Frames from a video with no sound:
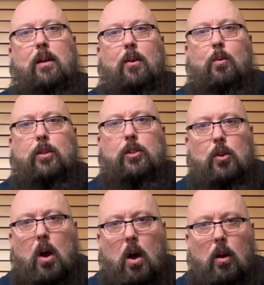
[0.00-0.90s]
were
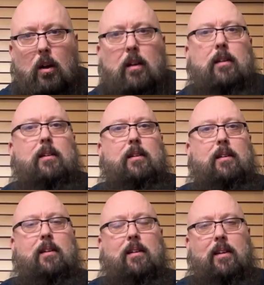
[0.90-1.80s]
strong.
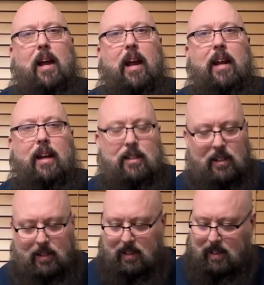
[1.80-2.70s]
The 80s.
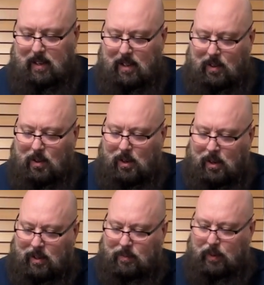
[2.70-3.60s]

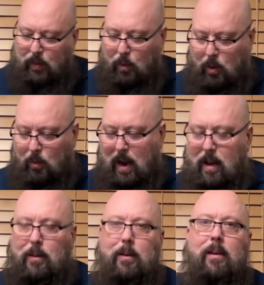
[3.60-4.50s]
If you were
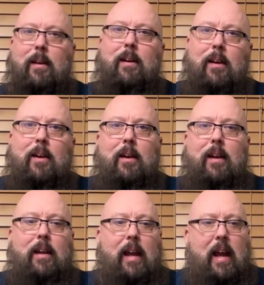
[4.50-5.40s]
around in
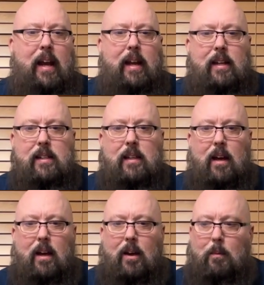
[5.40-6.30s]
the
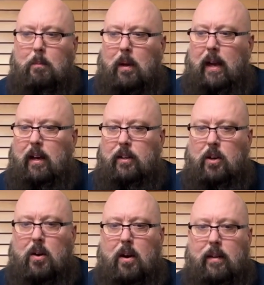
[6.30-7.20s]
80s playing
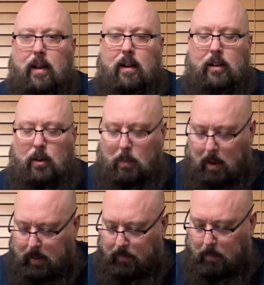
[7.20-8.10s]
guitar, then you're
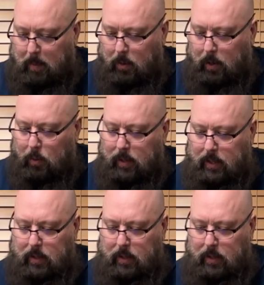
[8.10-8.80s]
probably familiar with